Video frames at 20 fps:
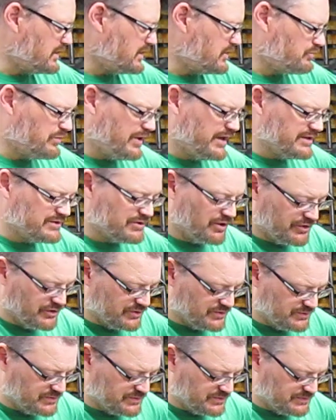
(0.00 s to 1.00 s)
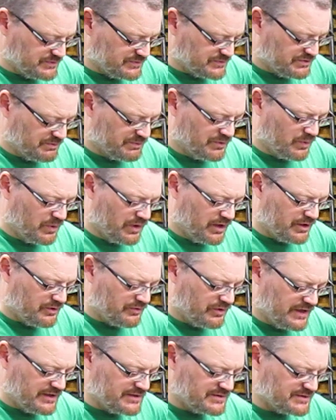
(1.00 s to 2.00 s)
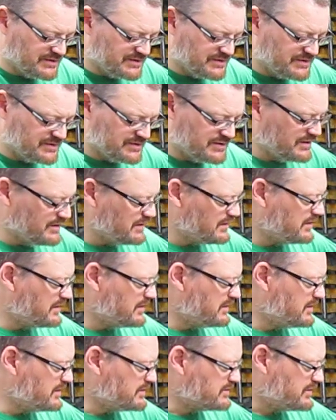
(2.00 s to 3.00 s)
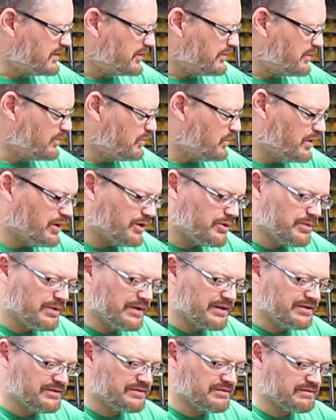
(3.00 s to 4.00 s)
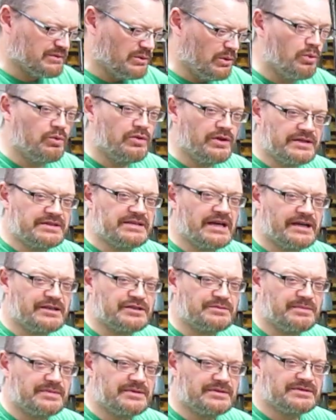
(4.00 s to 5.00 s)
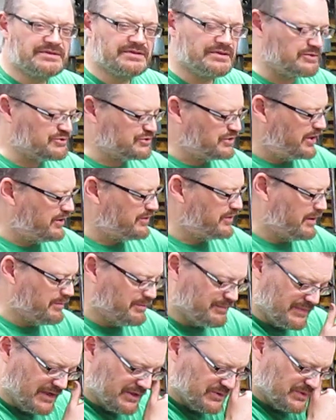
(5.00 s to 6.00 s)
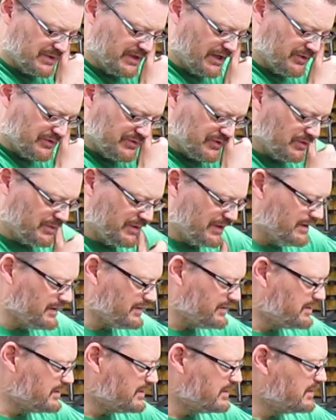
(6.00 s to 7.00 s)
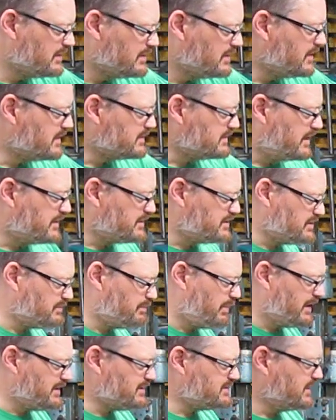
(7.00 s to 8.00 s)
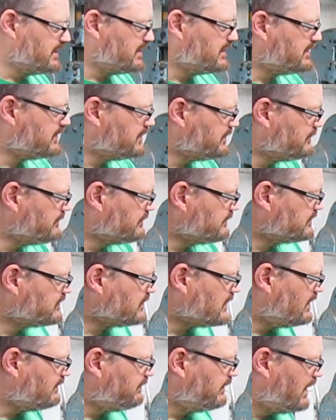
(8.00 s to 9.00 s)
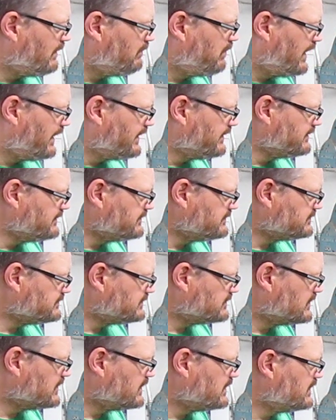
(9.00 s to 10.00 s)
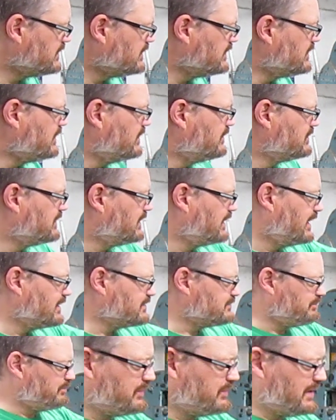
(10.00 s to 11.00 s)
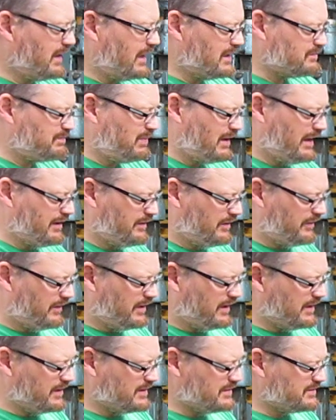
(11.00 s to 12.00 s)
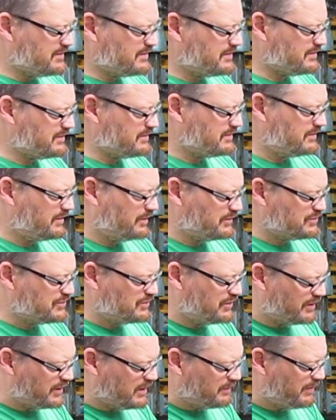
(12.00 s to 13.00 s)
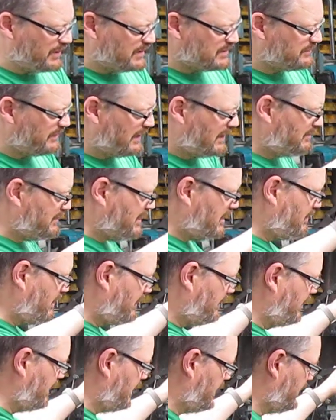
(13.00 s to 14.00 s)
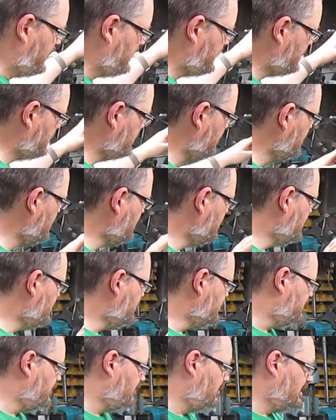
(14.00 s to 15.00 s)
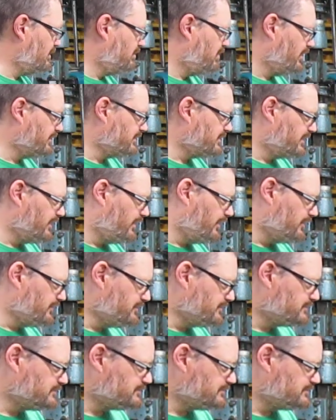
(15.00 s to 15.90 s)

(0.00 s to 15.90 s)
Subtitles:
Redesigned some of the work rests, so they'll work with all the attachments. I'll show you them as we go through it. So this is basic flat pattern, glass pattern on these, nice chunky piece of aluminium on there, thoroughly bonded on.